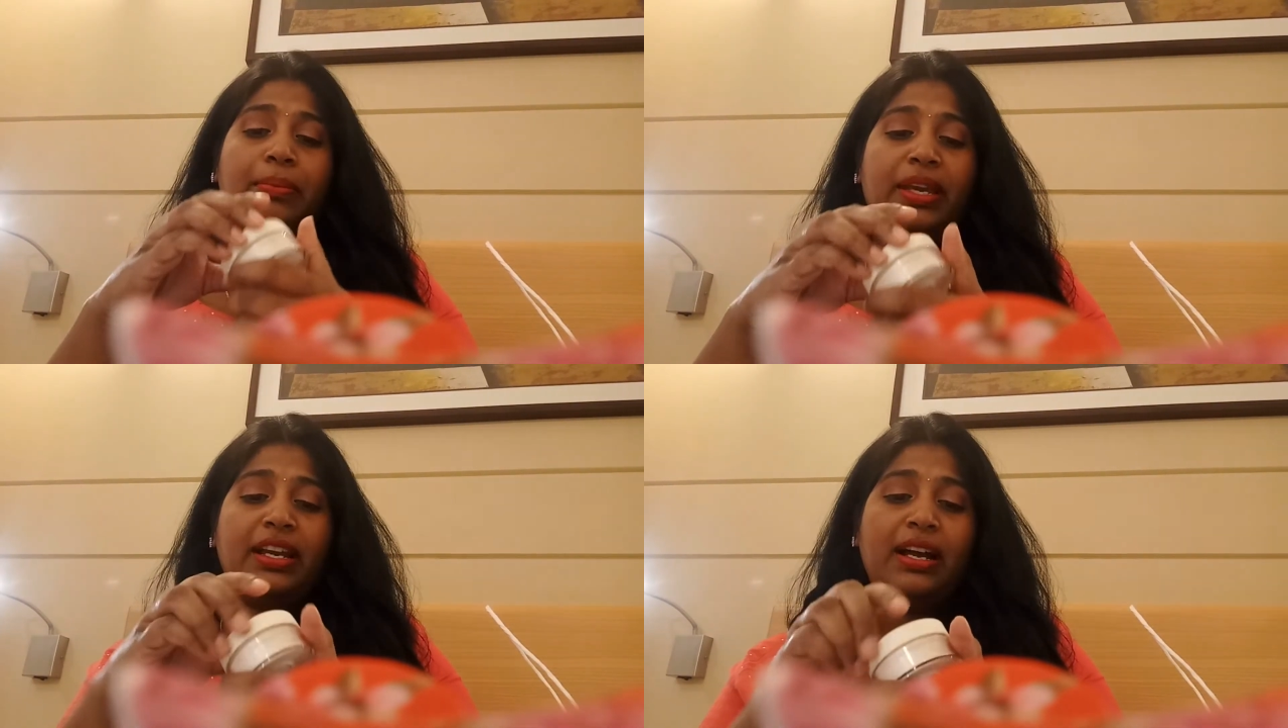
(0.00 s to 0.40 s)

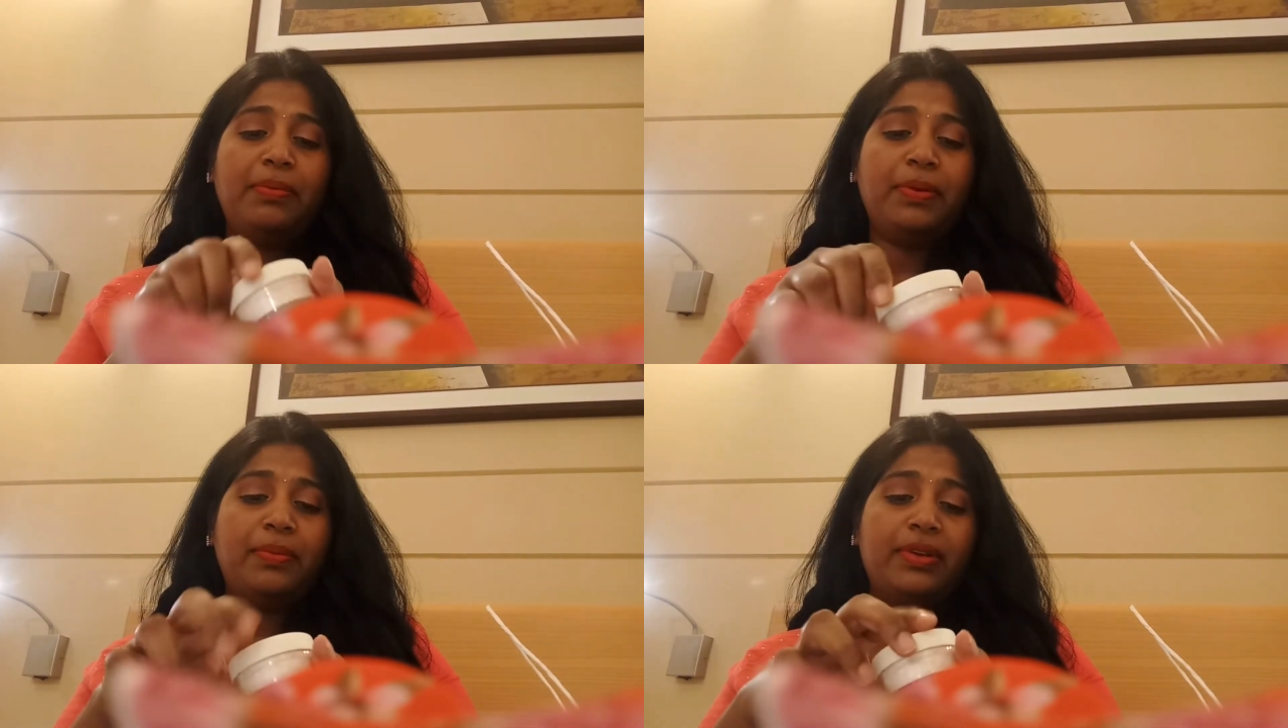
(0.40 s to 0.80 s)

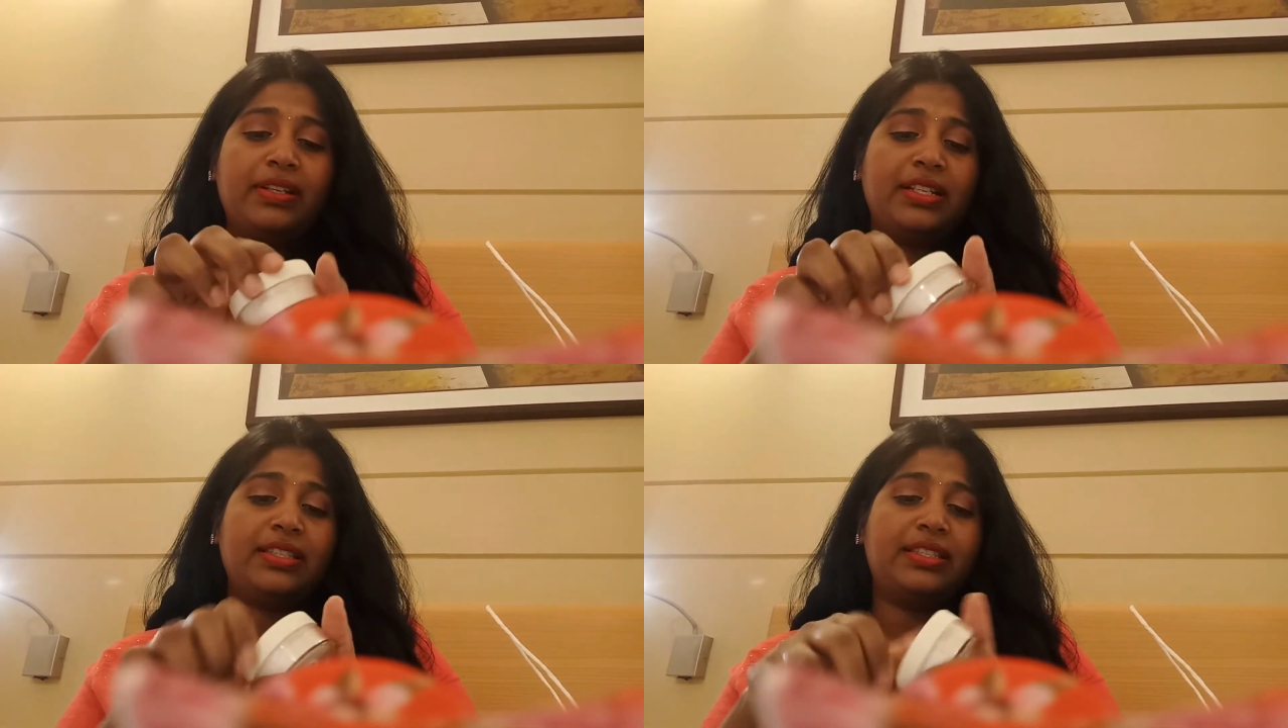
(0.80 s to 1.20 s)
makeup,
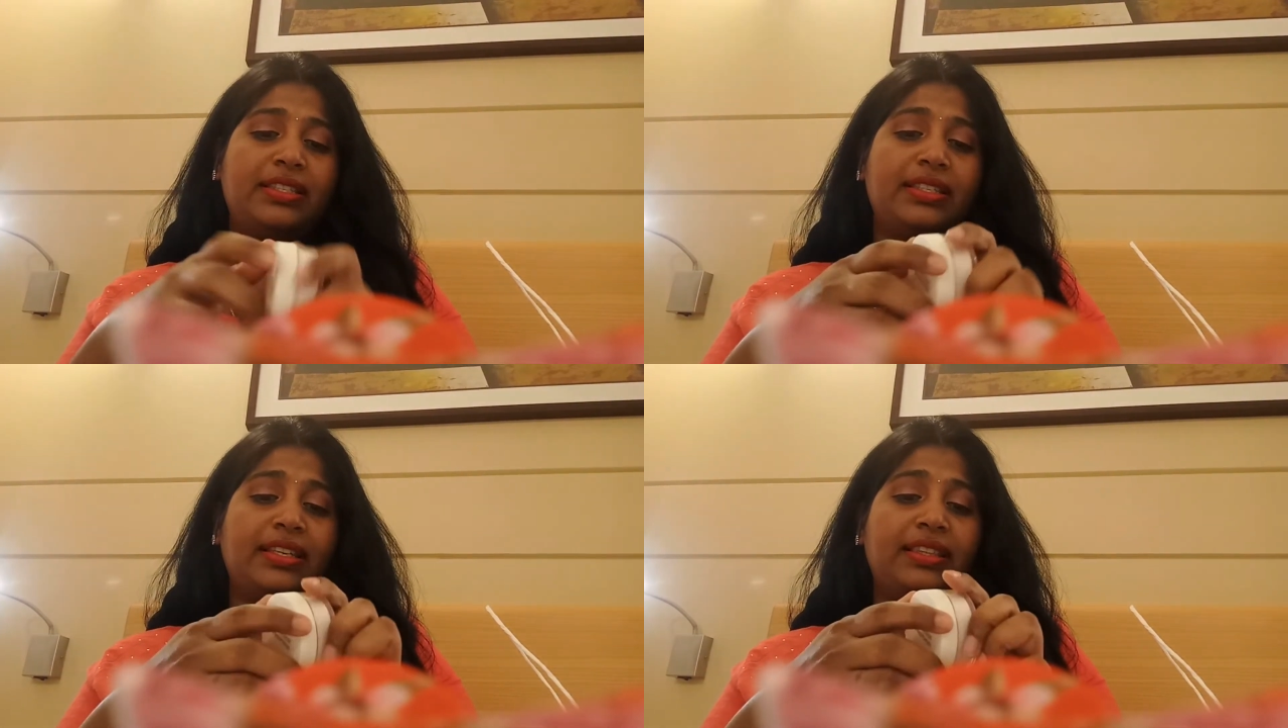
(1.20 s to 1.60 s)
but it's
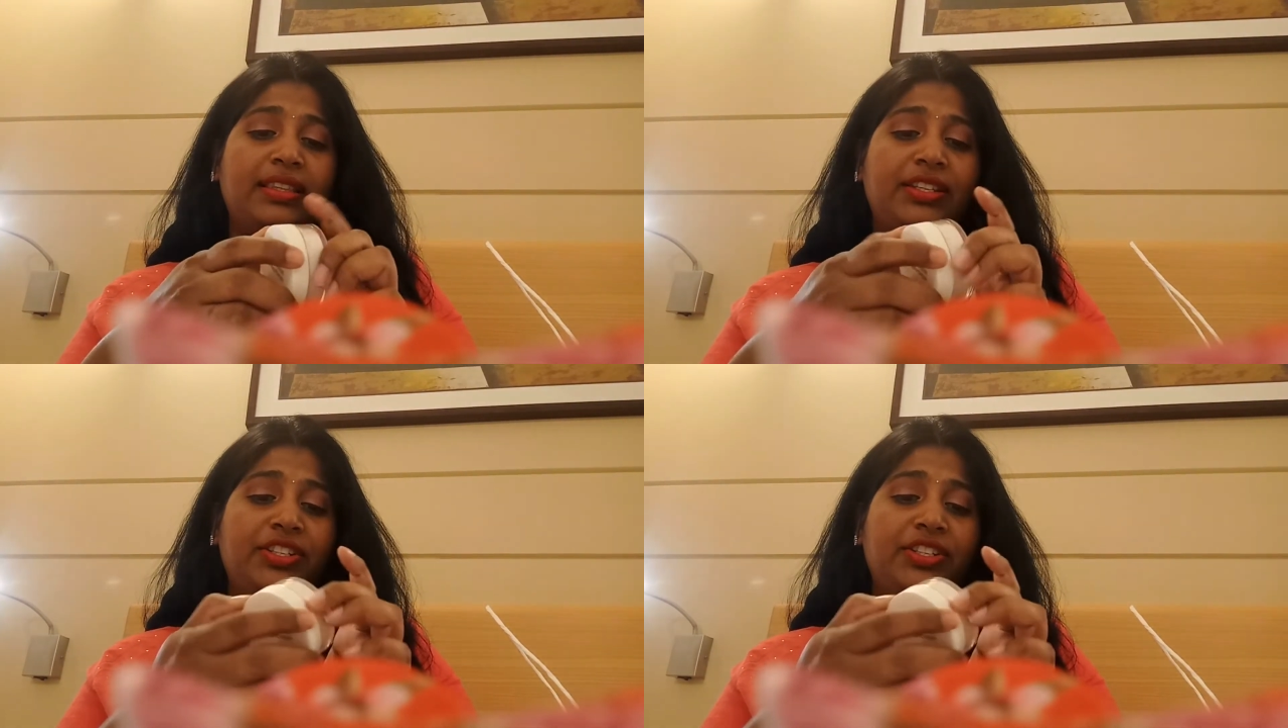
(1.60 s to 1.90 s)
in the